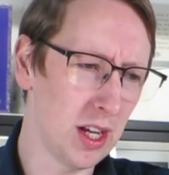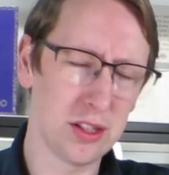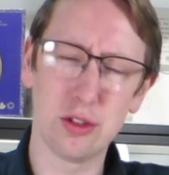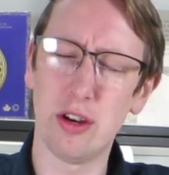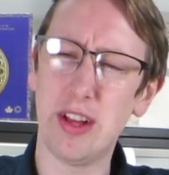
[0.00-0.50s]

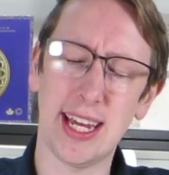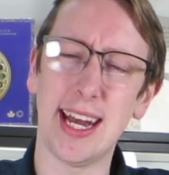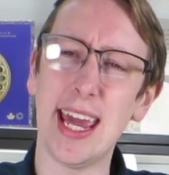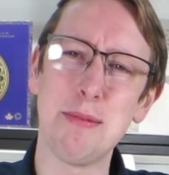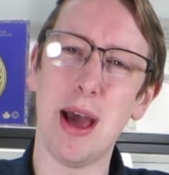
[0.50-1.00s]
it's sort of like
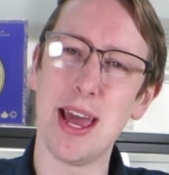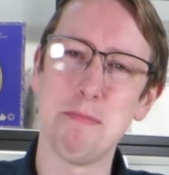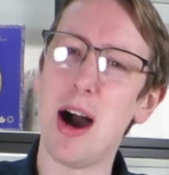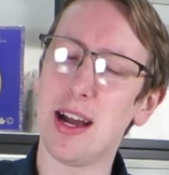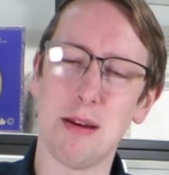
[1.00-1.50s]
an eBay
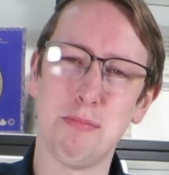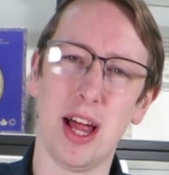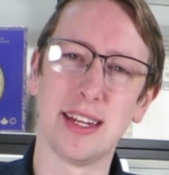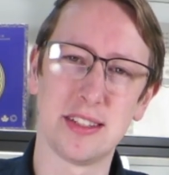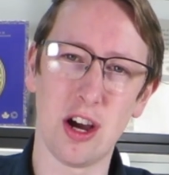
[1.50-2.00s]

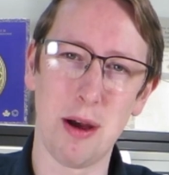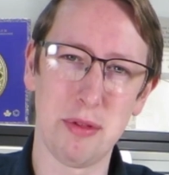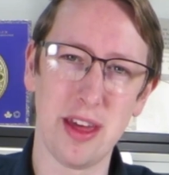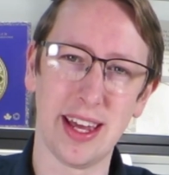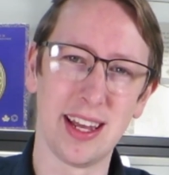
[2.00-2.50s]
marketplace type
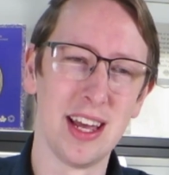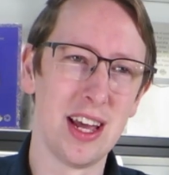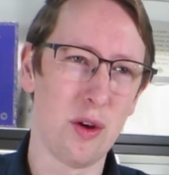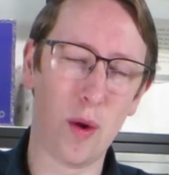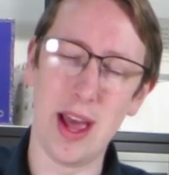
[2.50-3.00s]
thing
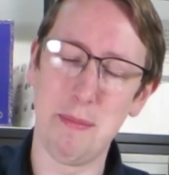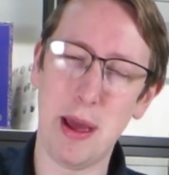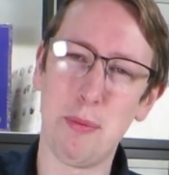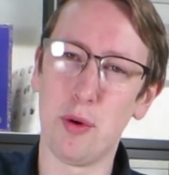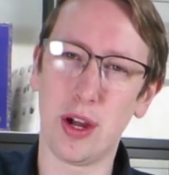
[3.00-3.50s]
where
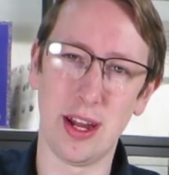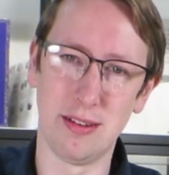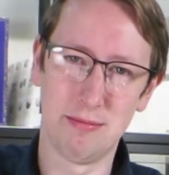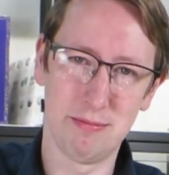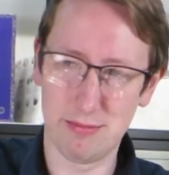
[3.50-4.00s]
people
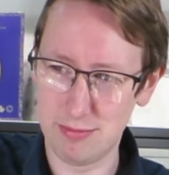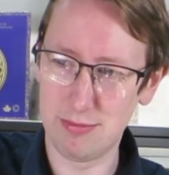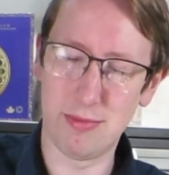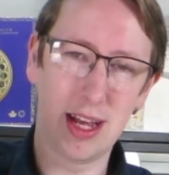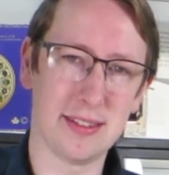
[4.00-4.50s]
can,
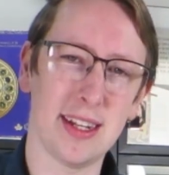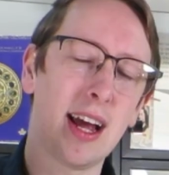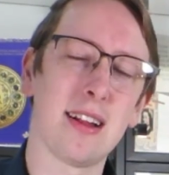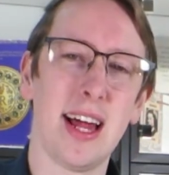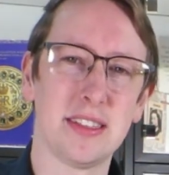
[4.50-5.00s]
it's like a
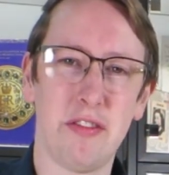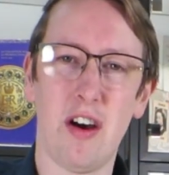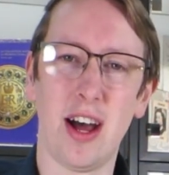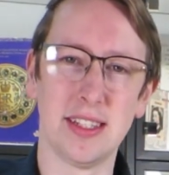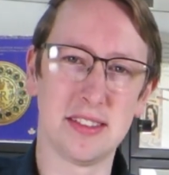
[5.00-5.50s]

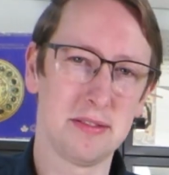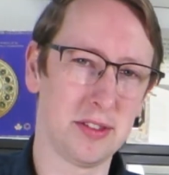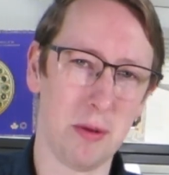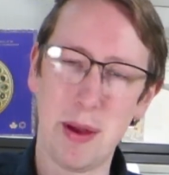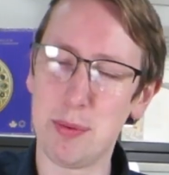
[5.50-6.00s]
classifieds,
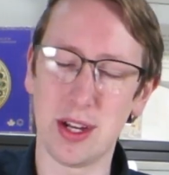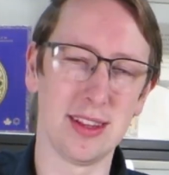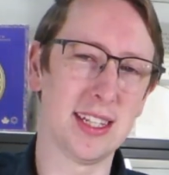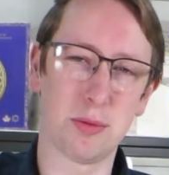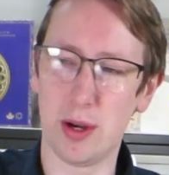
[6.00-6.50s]
so people can
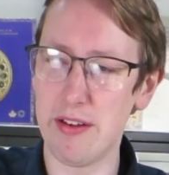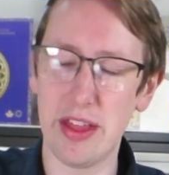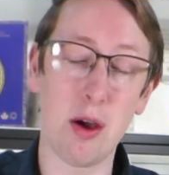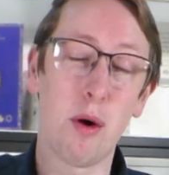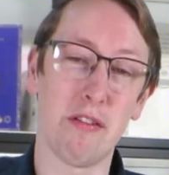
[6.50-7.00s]
list whatever
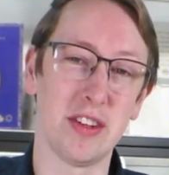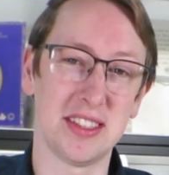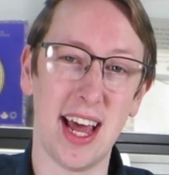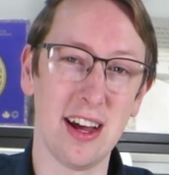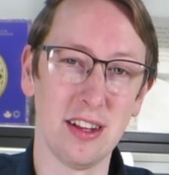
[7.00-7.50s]
they want for
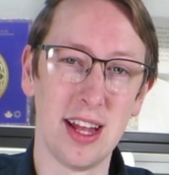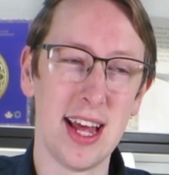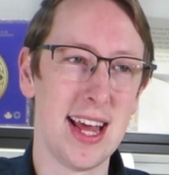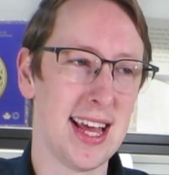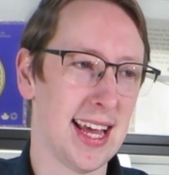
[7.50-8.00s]
sale,
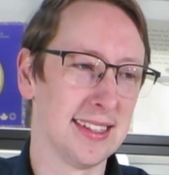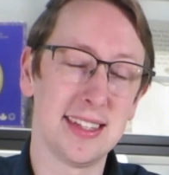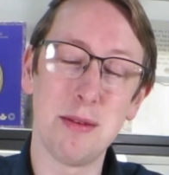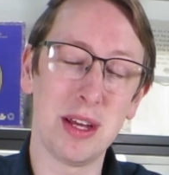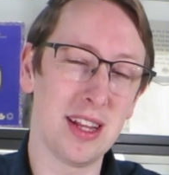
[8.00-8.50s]
and
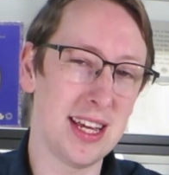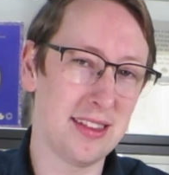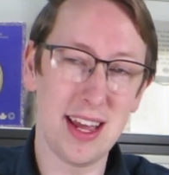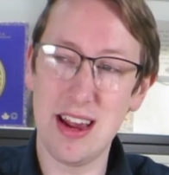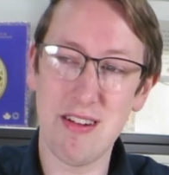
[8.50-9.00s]
seemingly
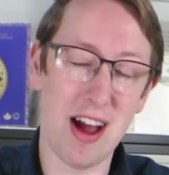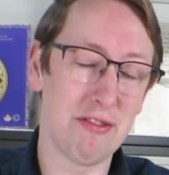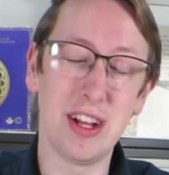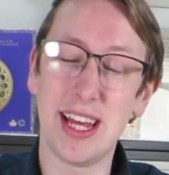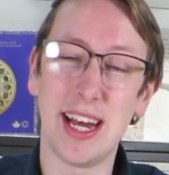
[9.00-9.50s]
there aren't
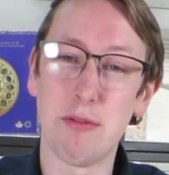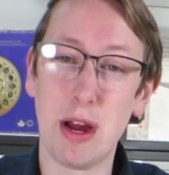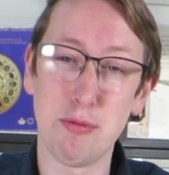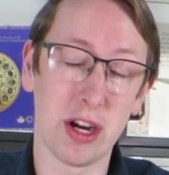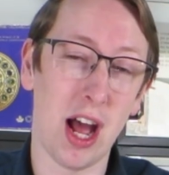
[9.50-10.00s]
really any
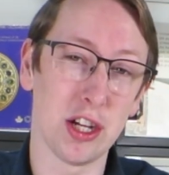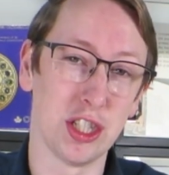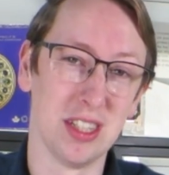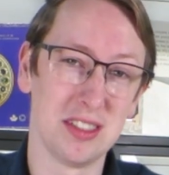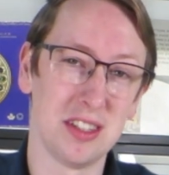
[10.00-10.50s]

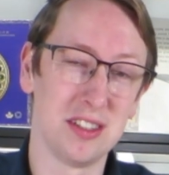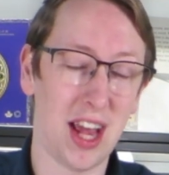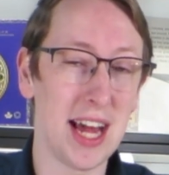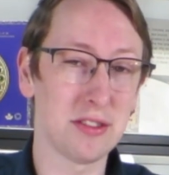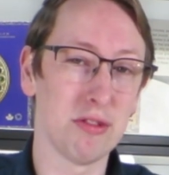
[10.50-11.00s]
repercussions. So
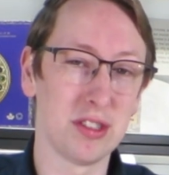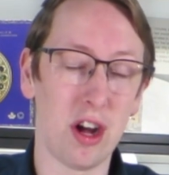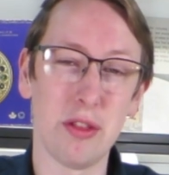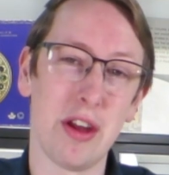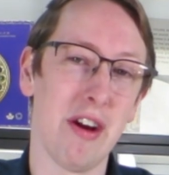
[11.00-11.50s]
as a
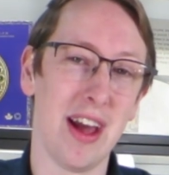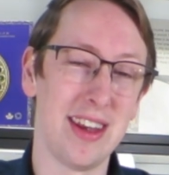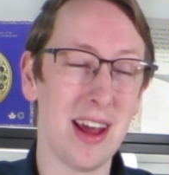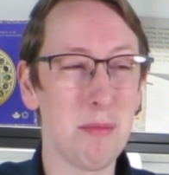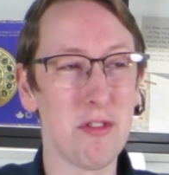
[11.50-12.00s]
result, there are a
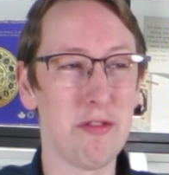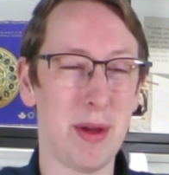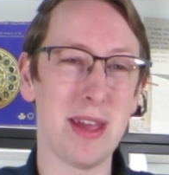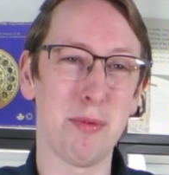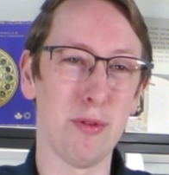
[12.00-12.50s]
number of
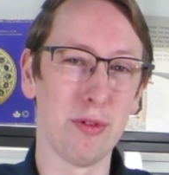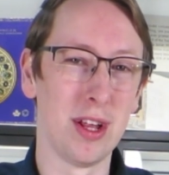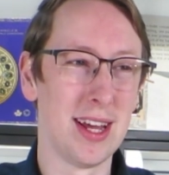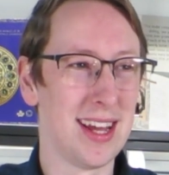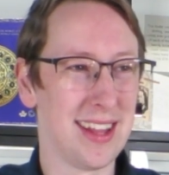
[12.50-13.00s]
people
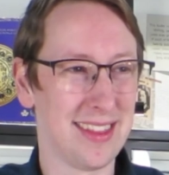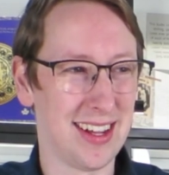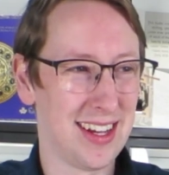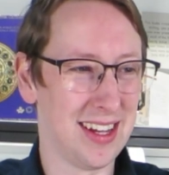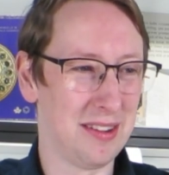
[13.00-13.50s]

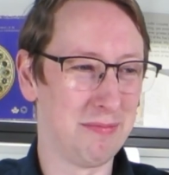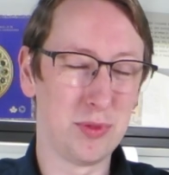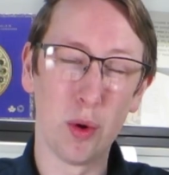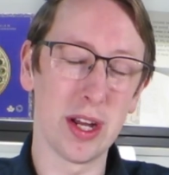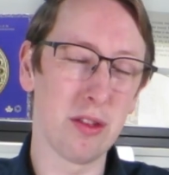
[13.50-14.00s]
that are
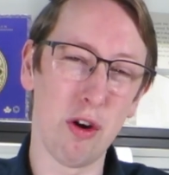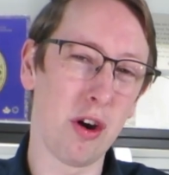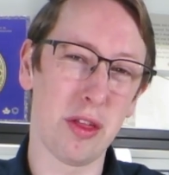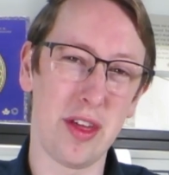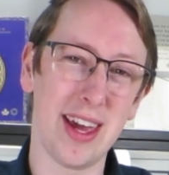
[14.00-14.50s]
doing the
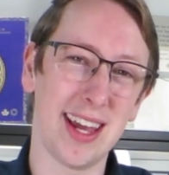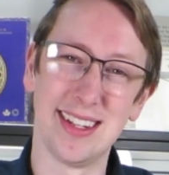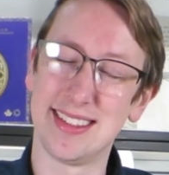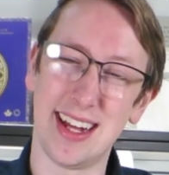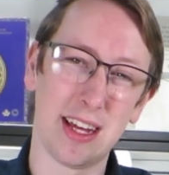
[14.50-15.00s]
wrong thing
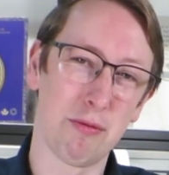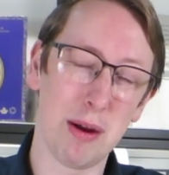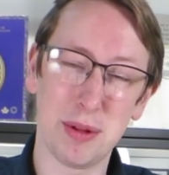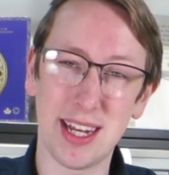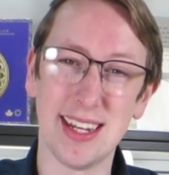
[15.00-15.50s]
and selling
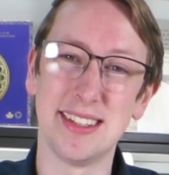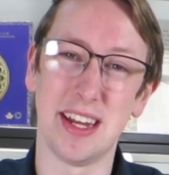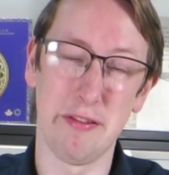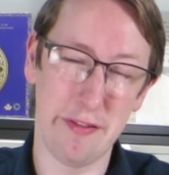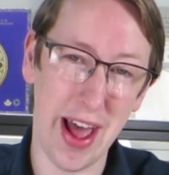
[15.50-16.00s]
replicas
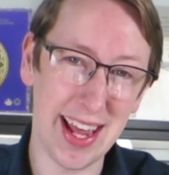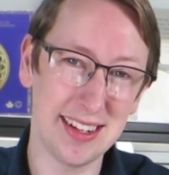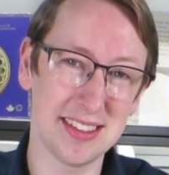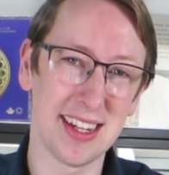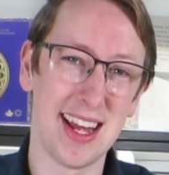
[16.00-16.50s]
and
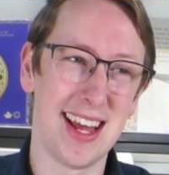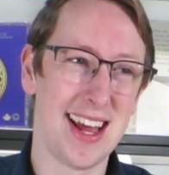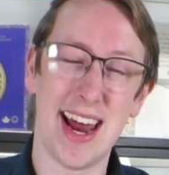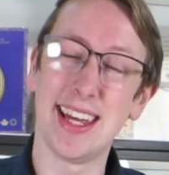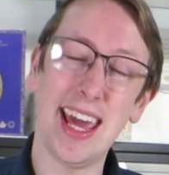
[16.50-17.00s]
fakes.
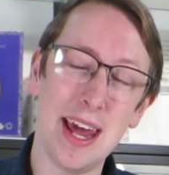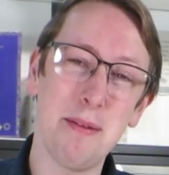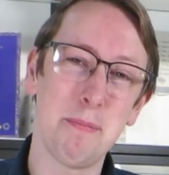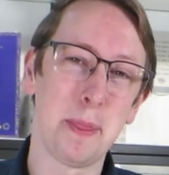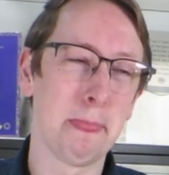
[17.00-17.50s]
And
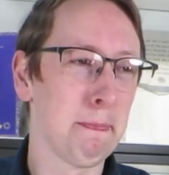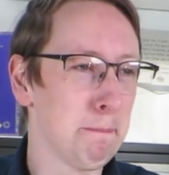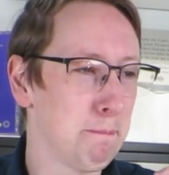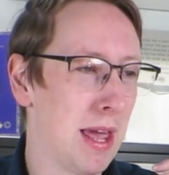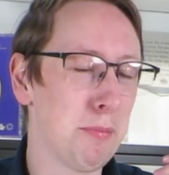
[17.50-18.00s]
again,
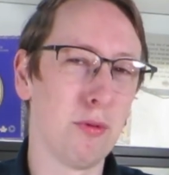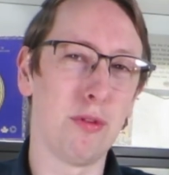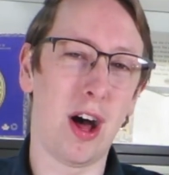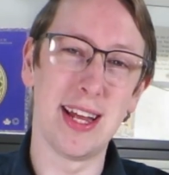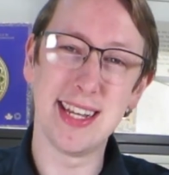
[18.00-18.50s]

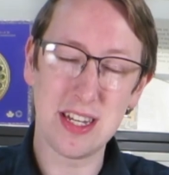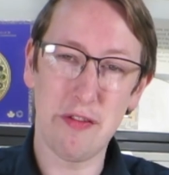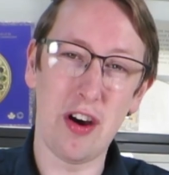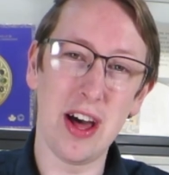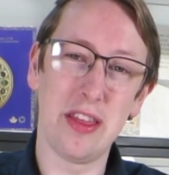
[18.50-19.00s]
people
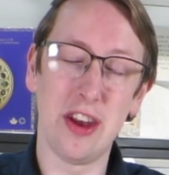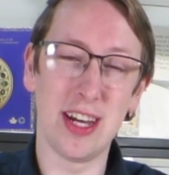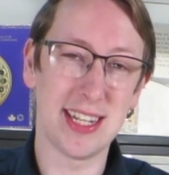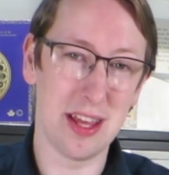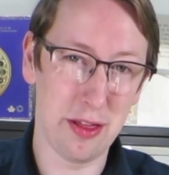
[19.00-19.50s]
identify the
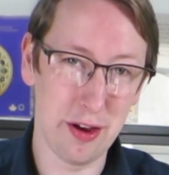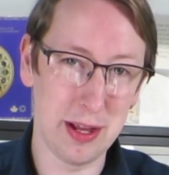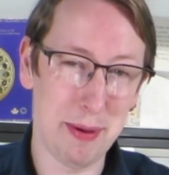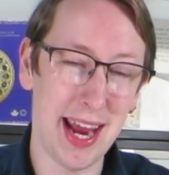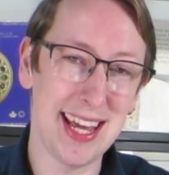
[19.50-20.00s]

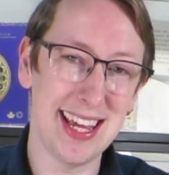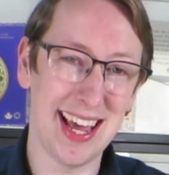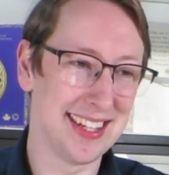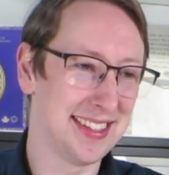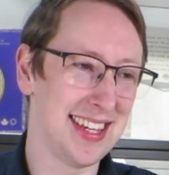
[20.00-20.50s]
1930 penny
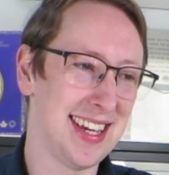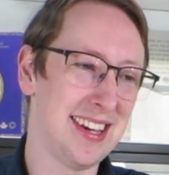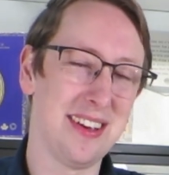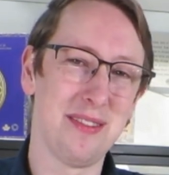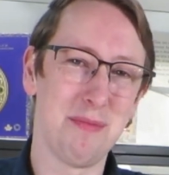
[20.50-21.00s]
as
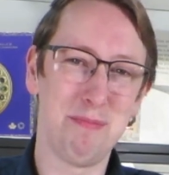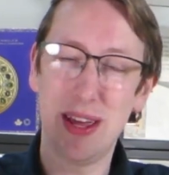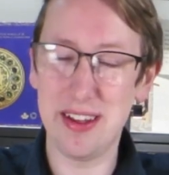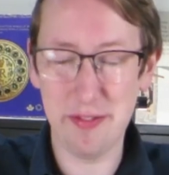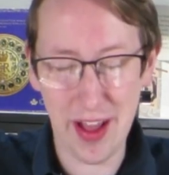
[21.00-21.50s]
the
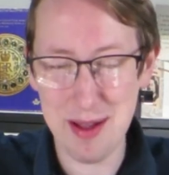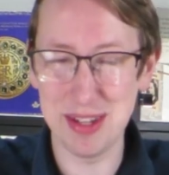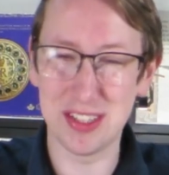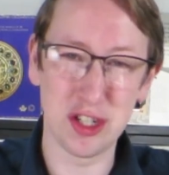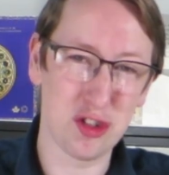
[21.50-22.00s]
big
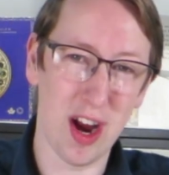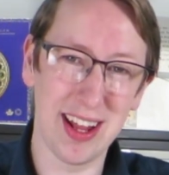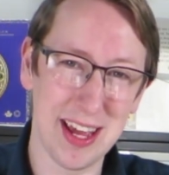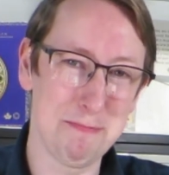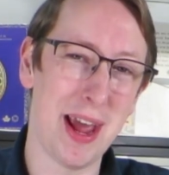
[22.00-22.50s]
famous
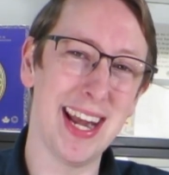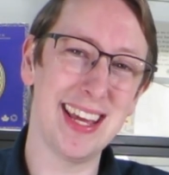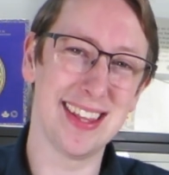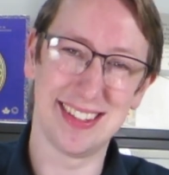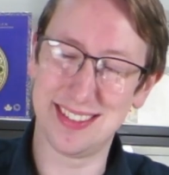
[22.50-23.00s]
Australian
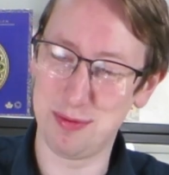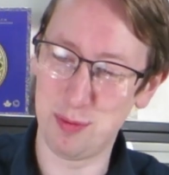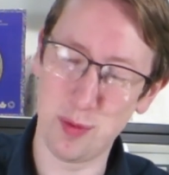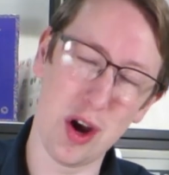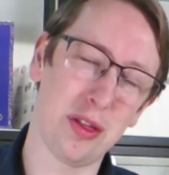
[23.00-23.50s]
penny that's
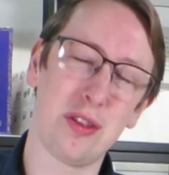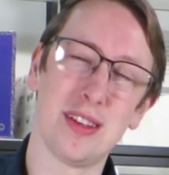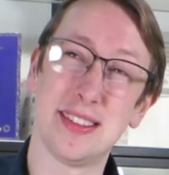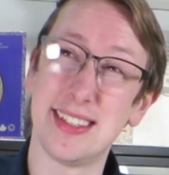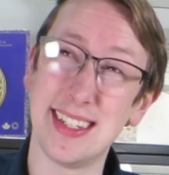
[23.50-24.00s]
worth
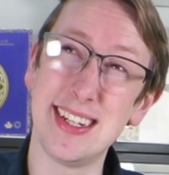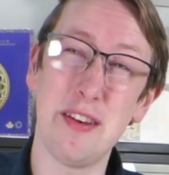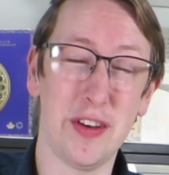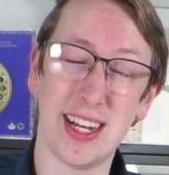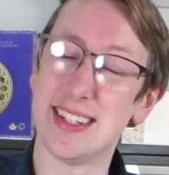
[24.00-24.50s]

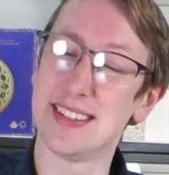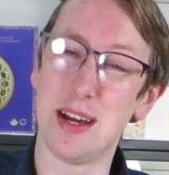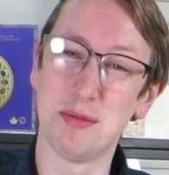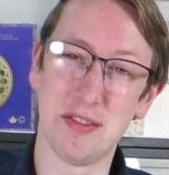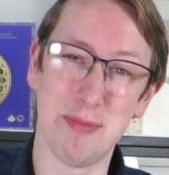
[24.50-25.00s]
significant
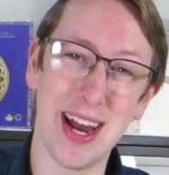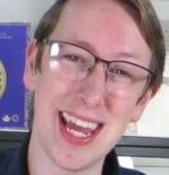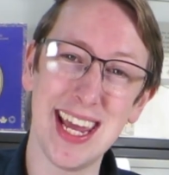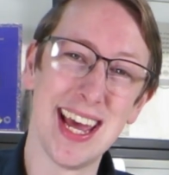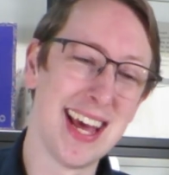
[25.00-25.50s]
sums of money.